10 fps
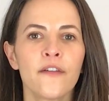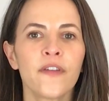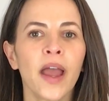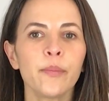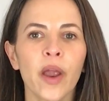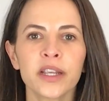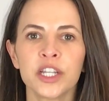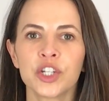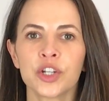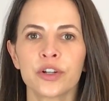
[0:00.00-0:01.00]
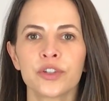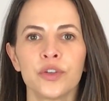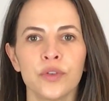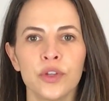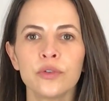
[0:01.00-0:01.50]
Find practitioners
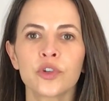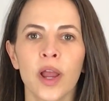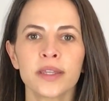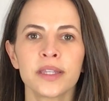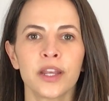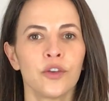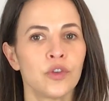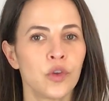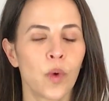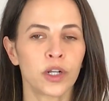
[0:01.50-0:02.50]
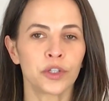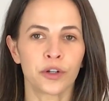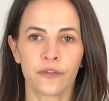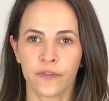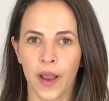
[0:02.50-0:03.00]
who you trust and who you want to
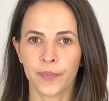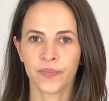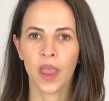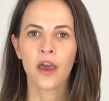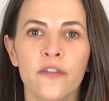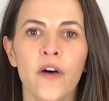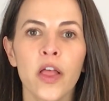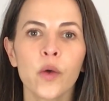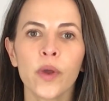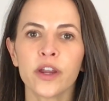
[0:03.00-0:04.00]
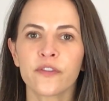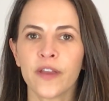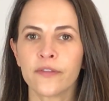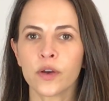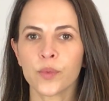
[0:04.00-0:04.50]
learn from. Follow what your
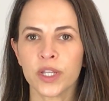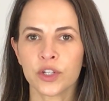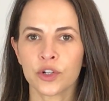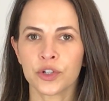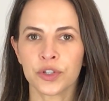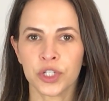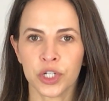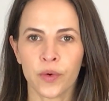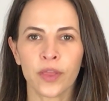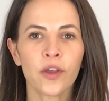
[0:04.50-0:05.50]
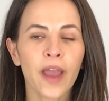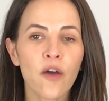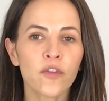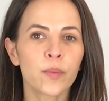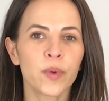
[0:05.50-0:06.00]
favorite researchers do and look
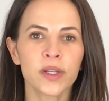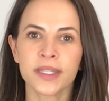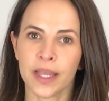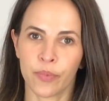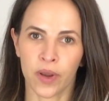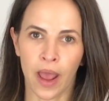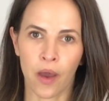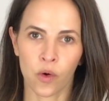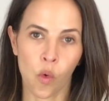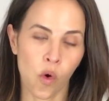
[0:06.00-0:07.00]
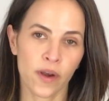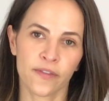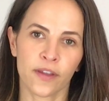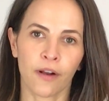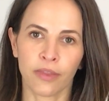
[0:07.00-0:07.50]
out for books they put out, or
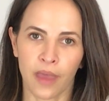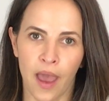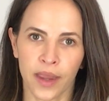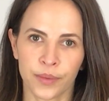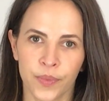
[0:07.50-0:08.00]
if they're online.